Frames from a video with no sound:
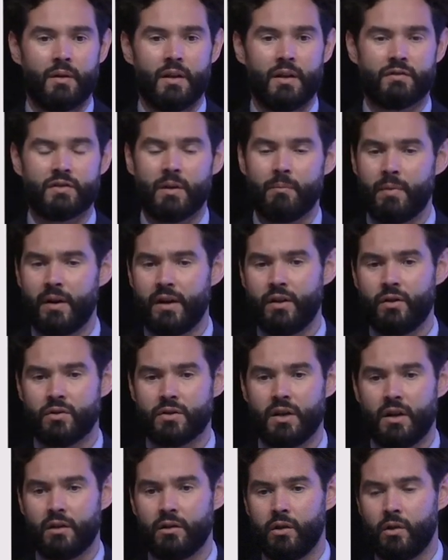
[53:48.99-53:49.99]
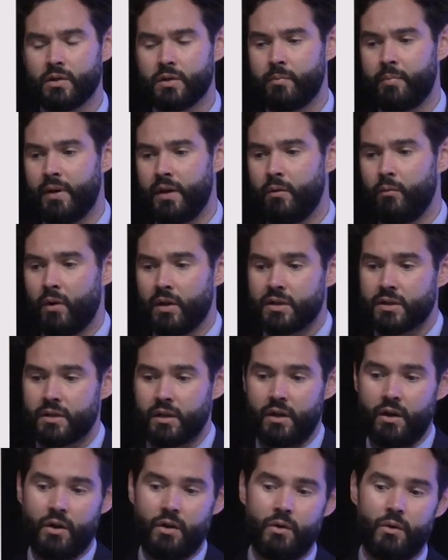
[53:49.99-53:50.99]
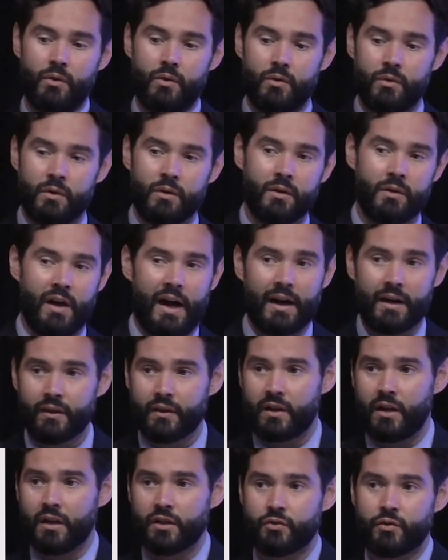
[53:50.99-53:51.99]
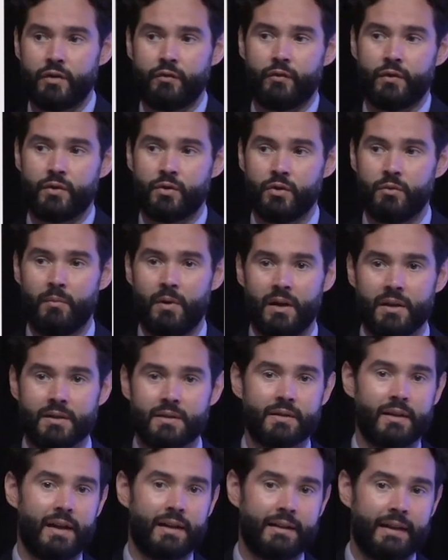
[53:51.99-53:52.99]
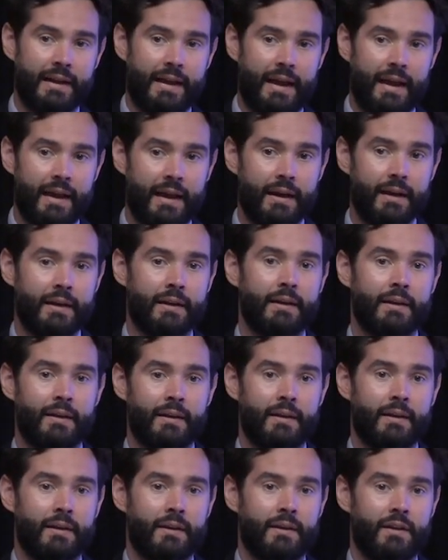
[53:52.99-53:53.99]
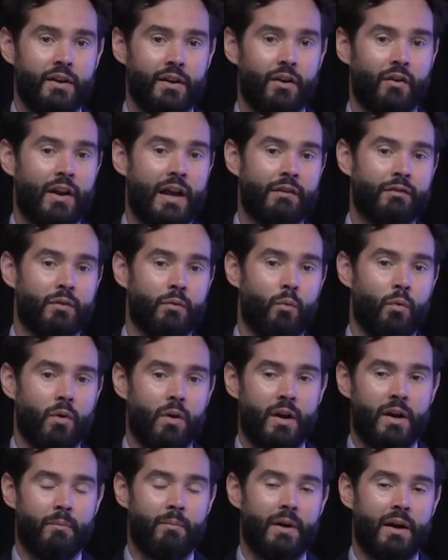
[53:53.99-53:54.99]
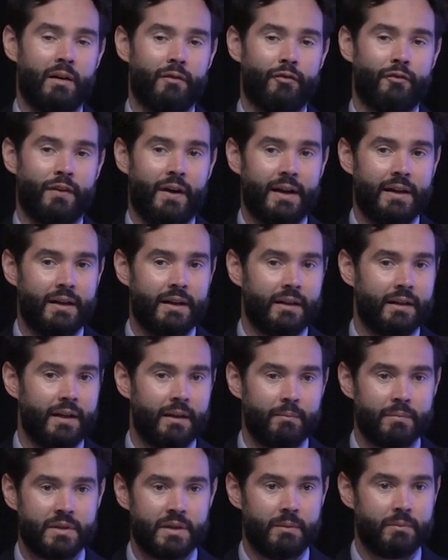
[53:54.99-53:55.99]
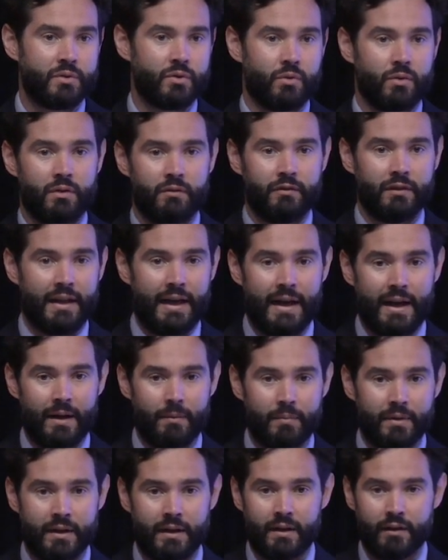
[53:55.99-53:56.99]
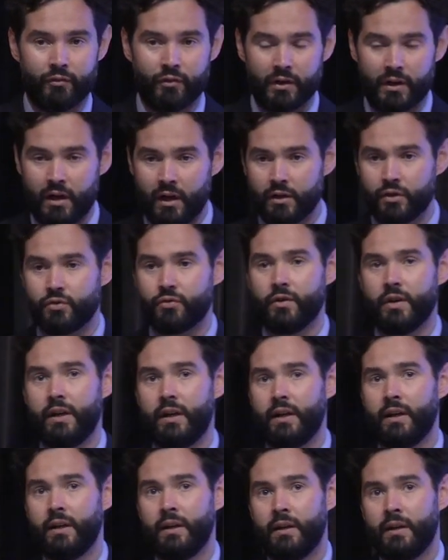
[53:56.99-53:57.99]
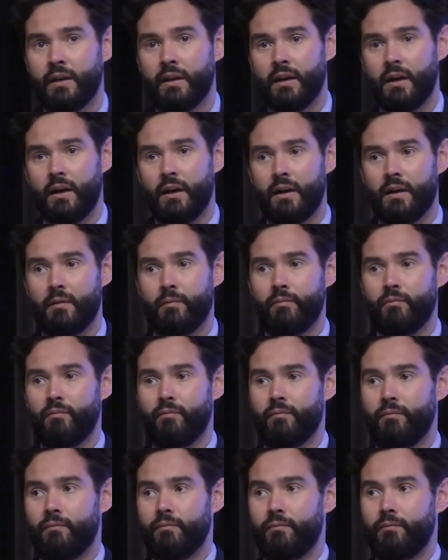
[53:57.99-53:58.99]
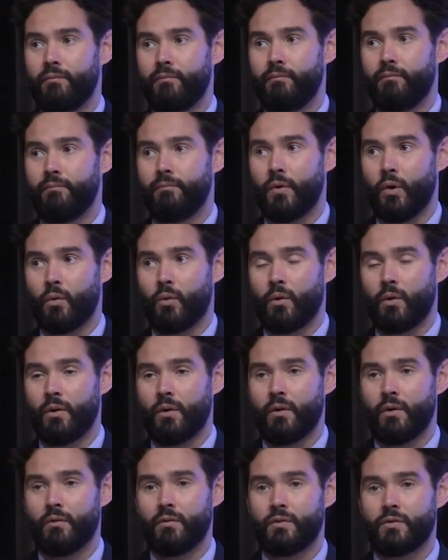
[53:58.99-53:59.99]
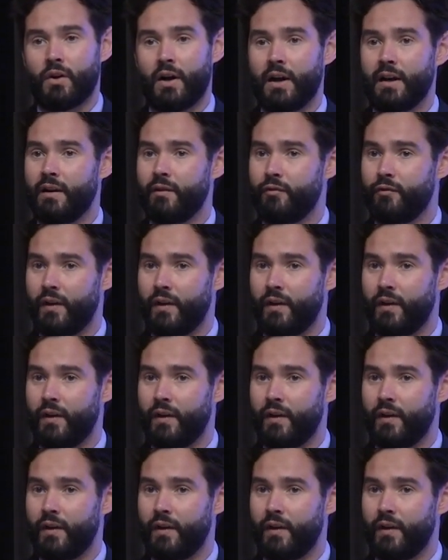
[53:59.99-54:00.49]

if somebody who's on clozapine wants to go out of the country for two months, like they can, you don't have to worry about finding them some sort of lab in a different country um, or trying to